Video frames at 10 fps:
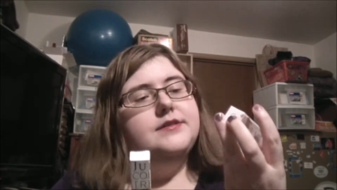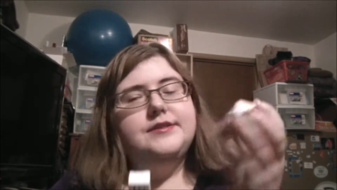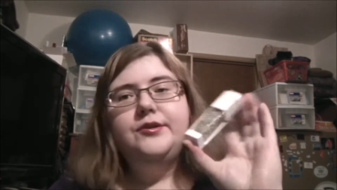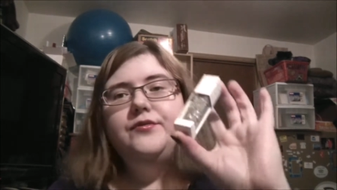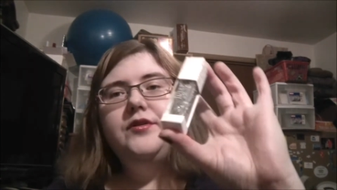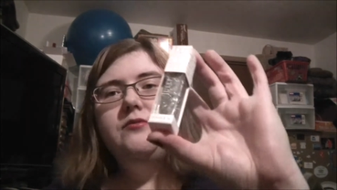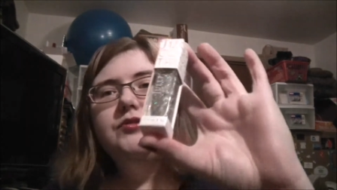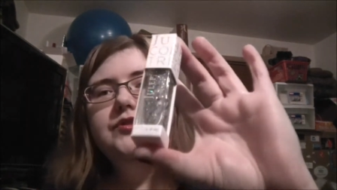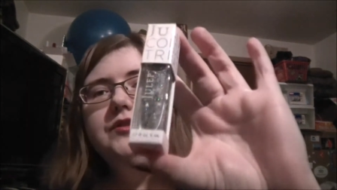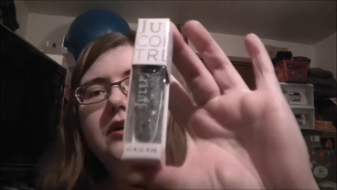silver,
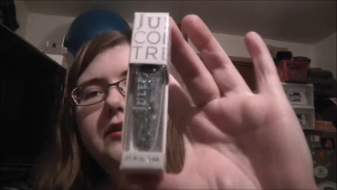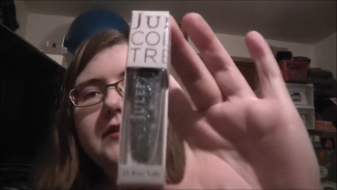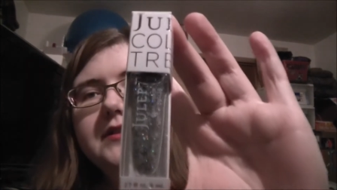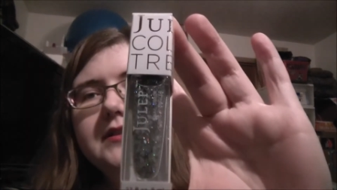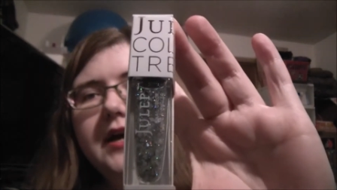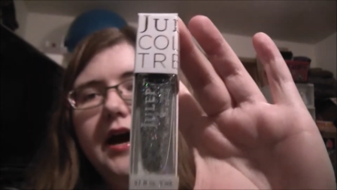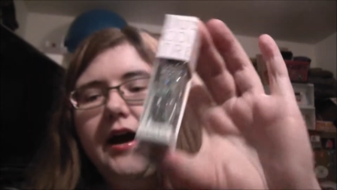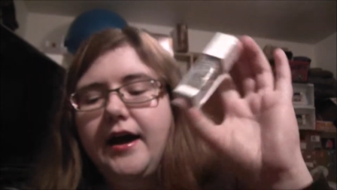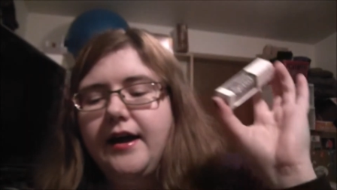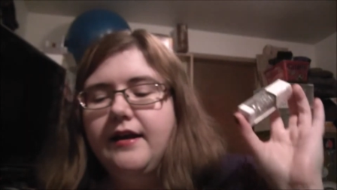which is called
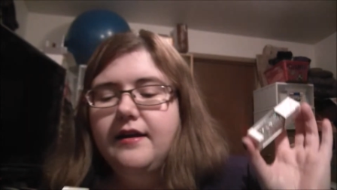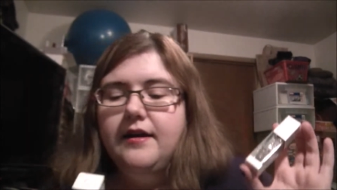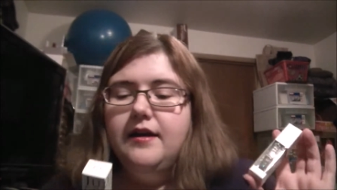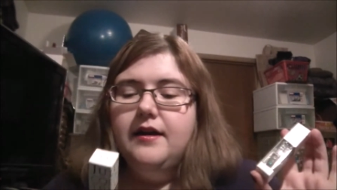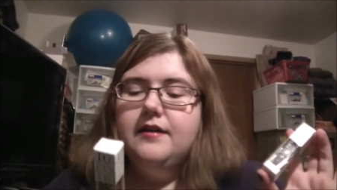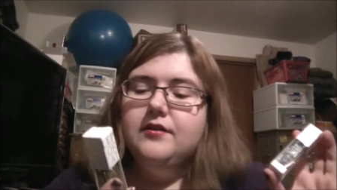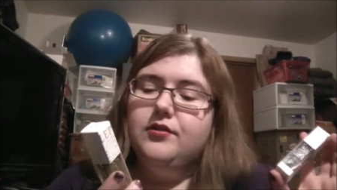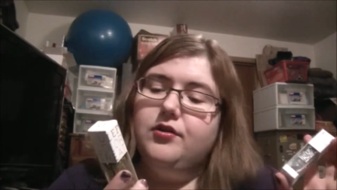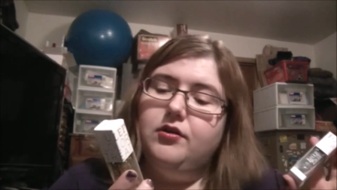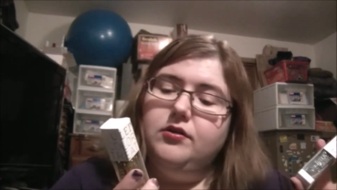sky, and
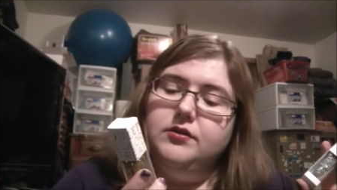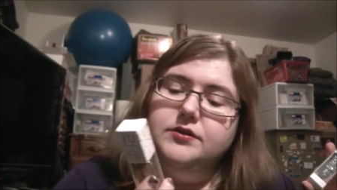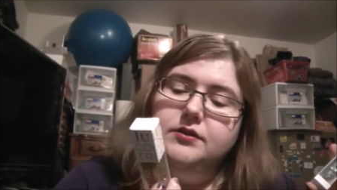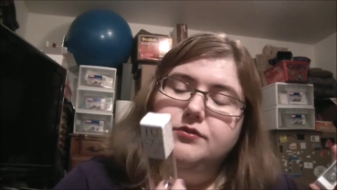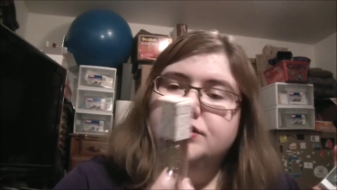a gold,